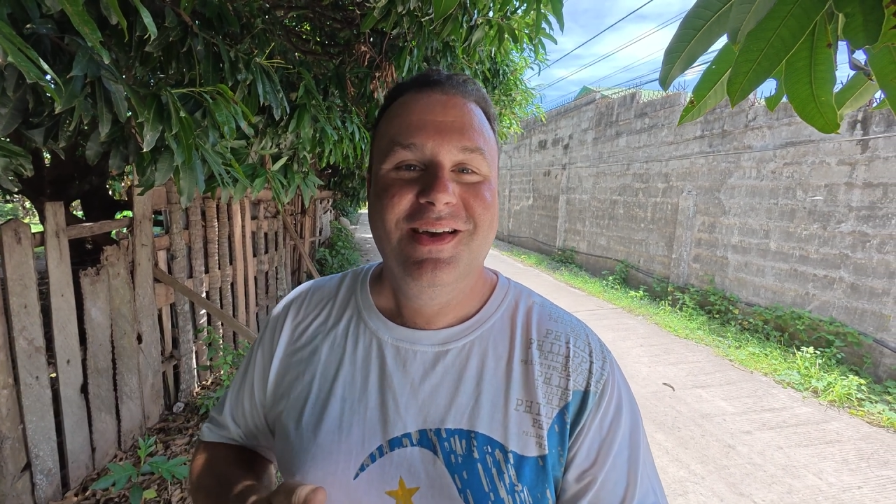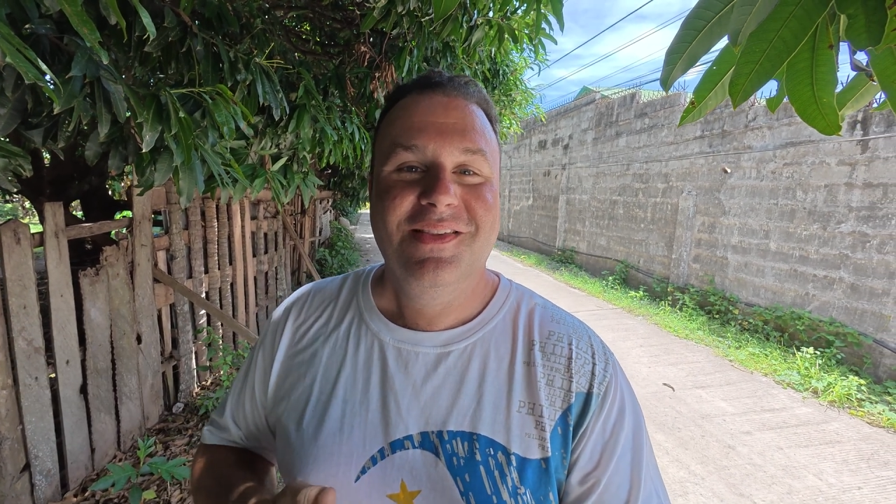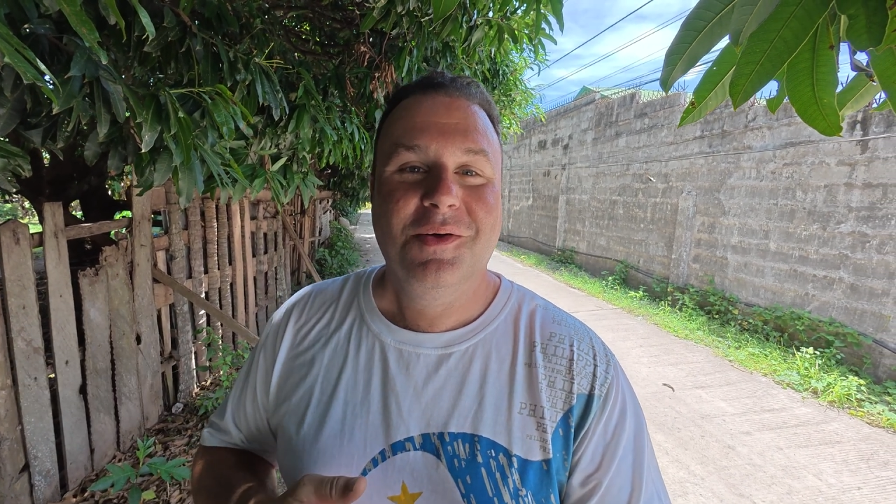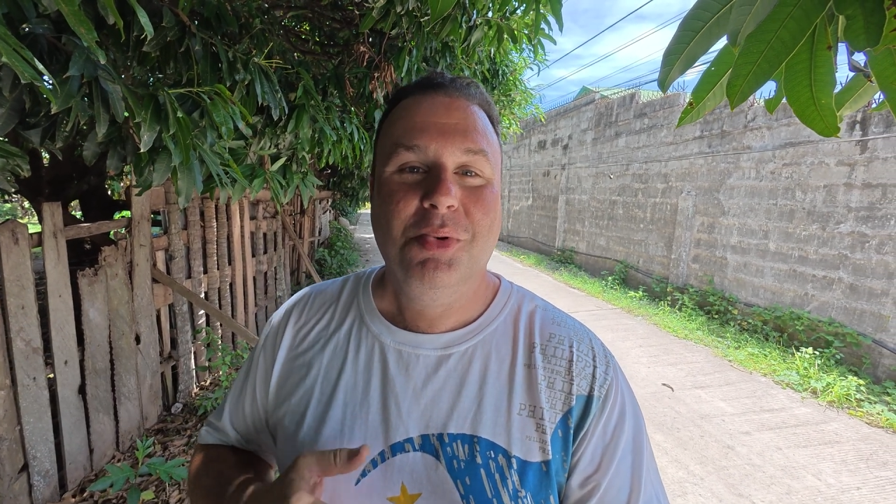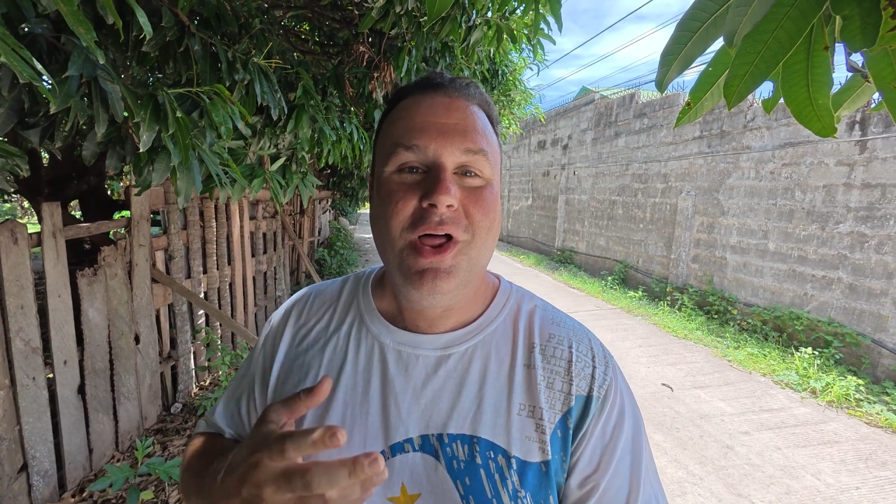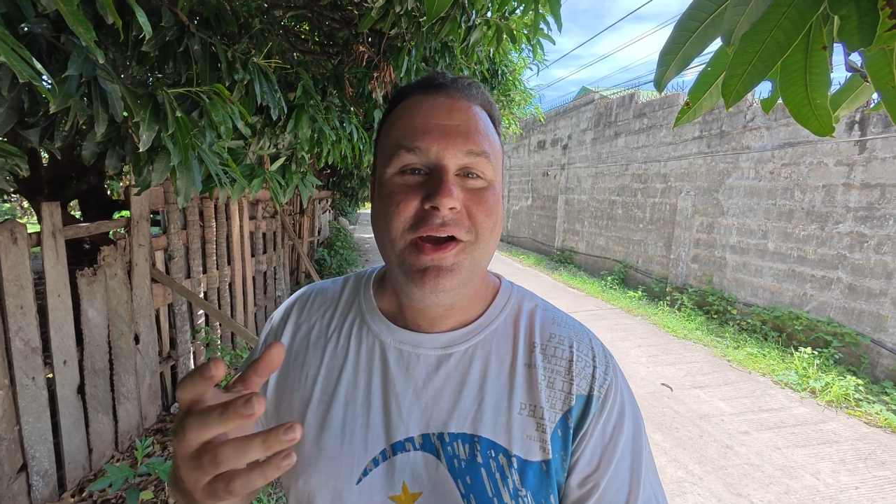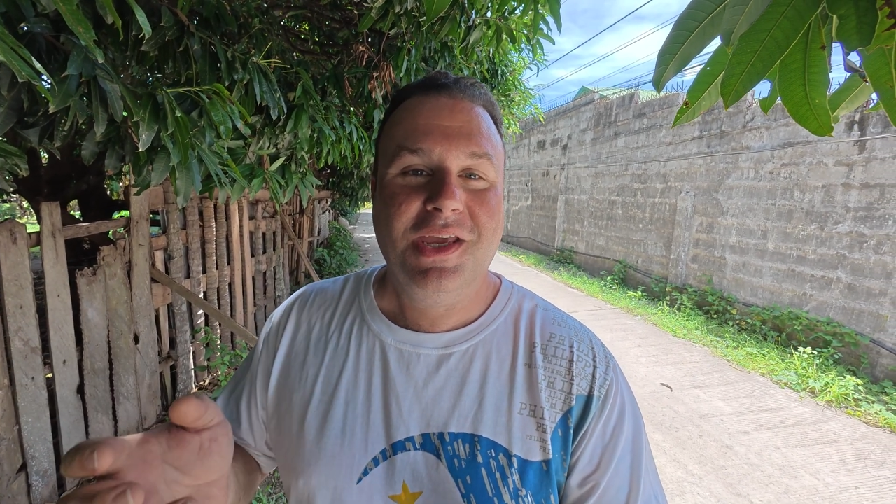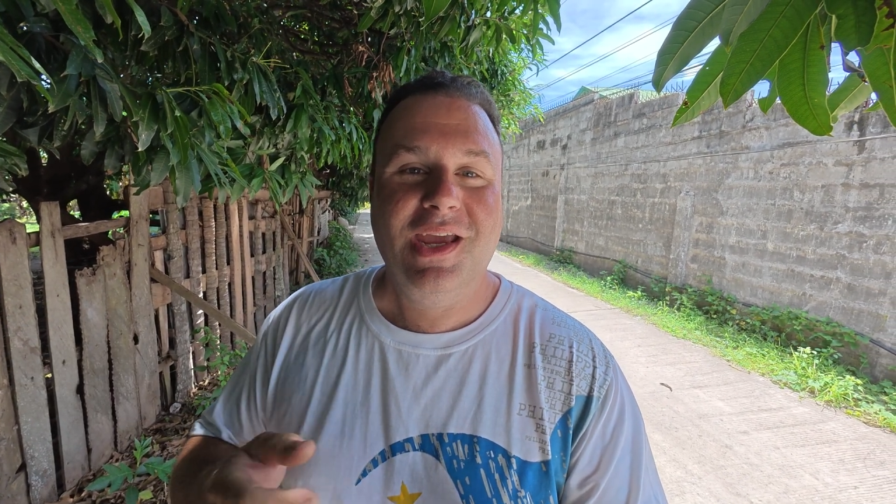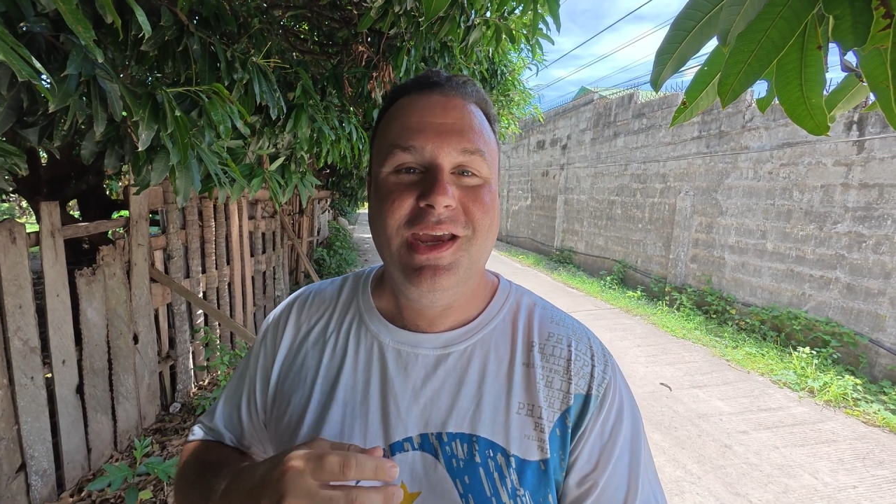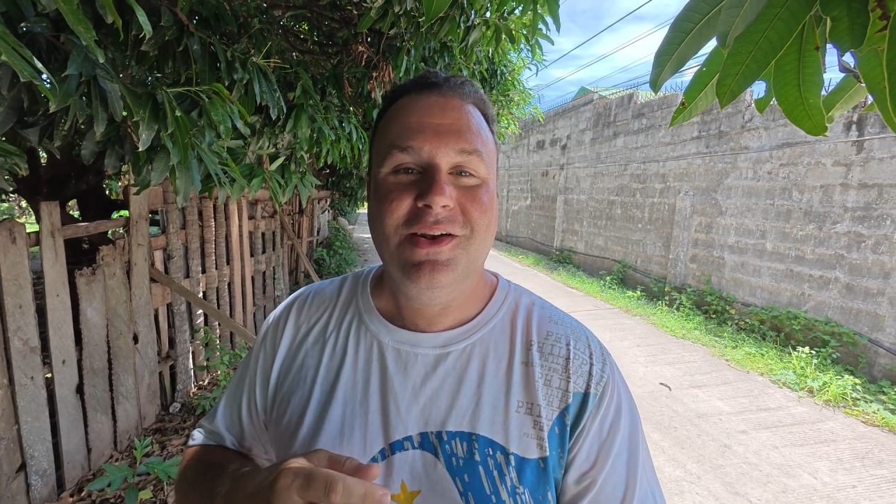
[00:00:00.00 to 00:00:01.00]

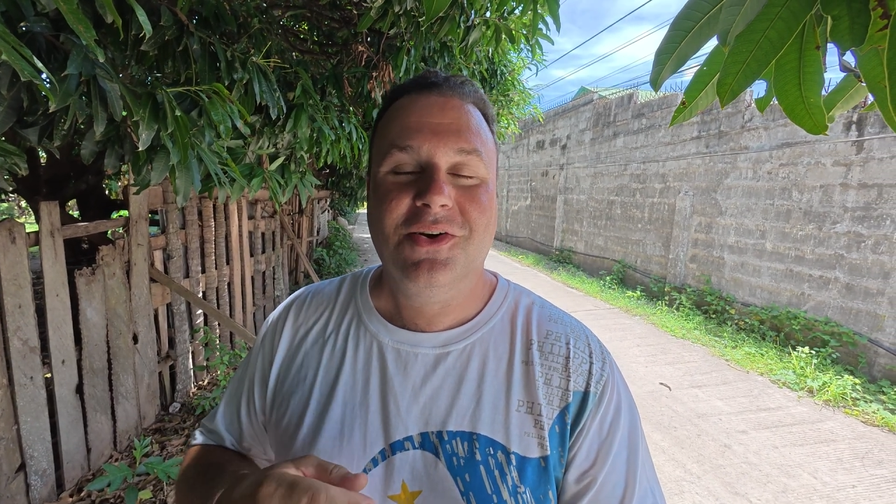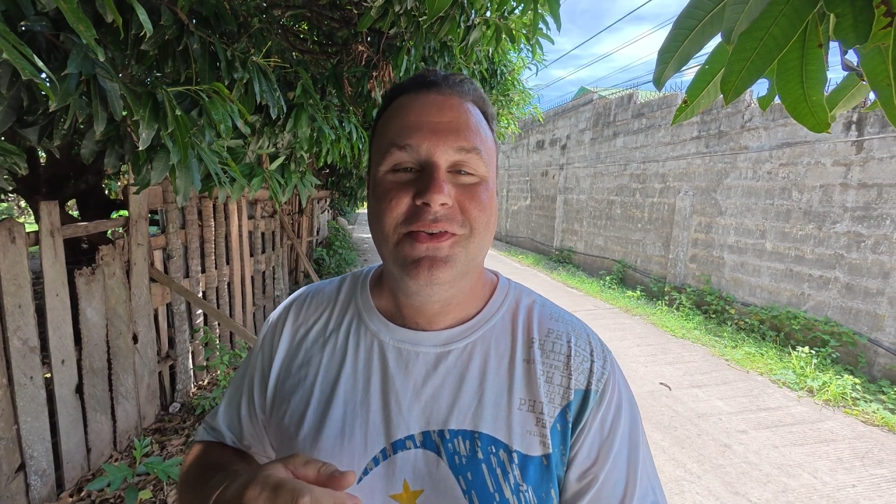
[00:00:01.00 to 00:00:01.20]
blockade or